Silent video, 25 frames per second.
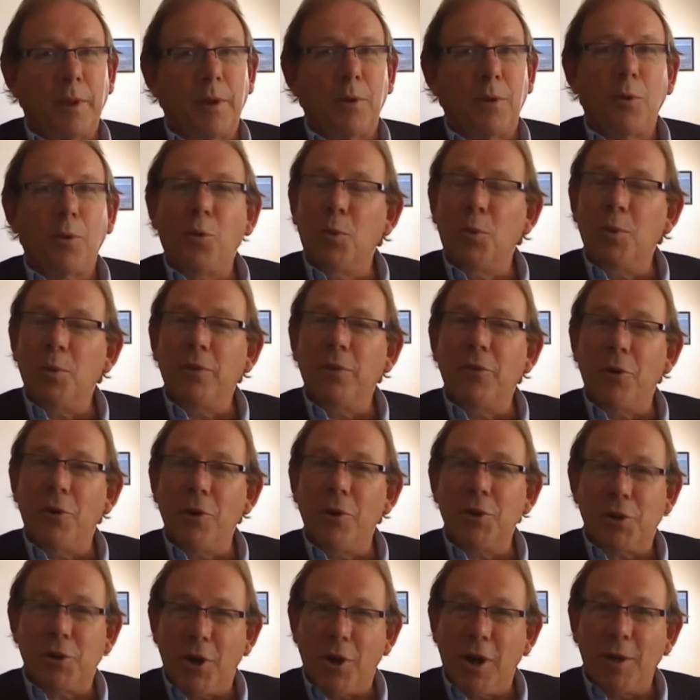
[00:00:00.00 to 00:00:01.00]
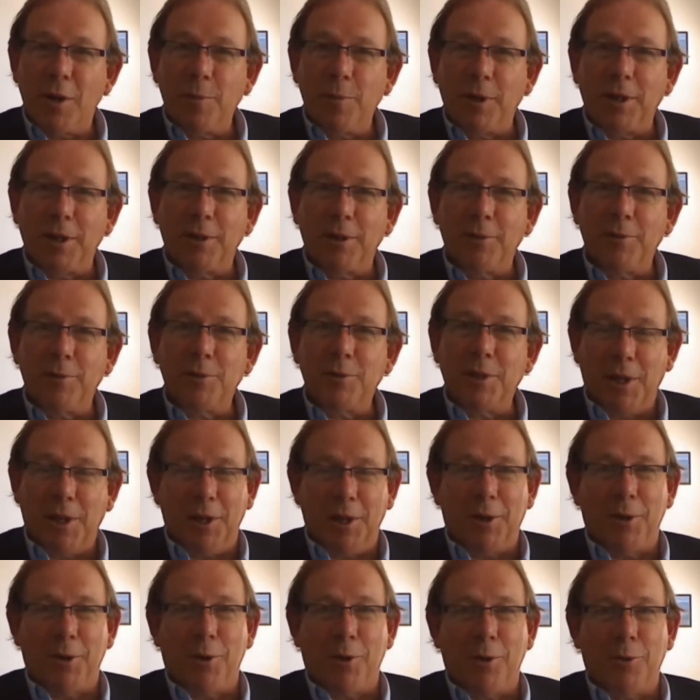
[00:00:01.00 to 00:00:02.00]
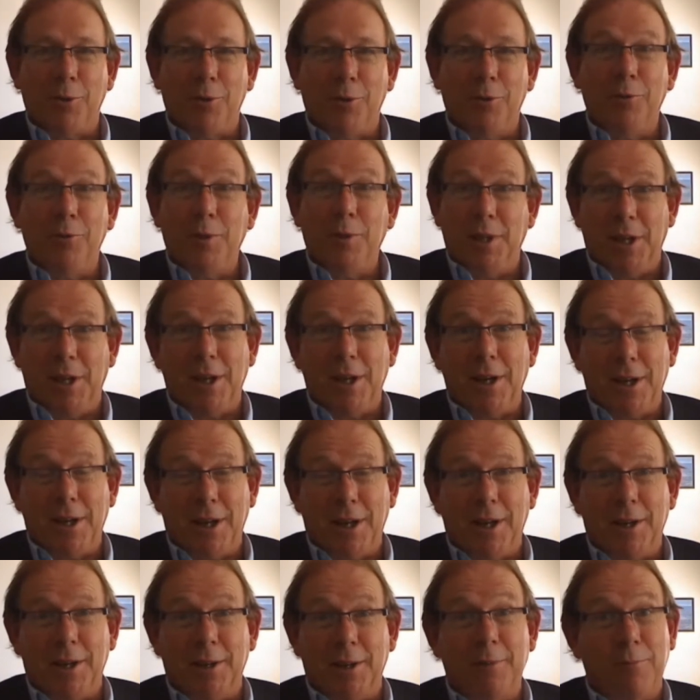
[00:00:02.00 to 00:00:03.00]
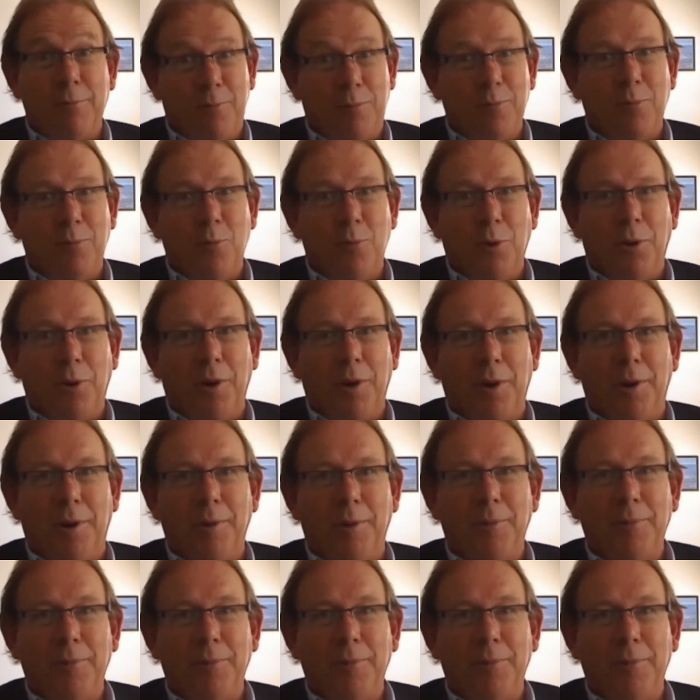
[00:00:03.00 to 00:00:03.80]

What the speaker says: Would be very timely to get hold of DAA, wouldn't it?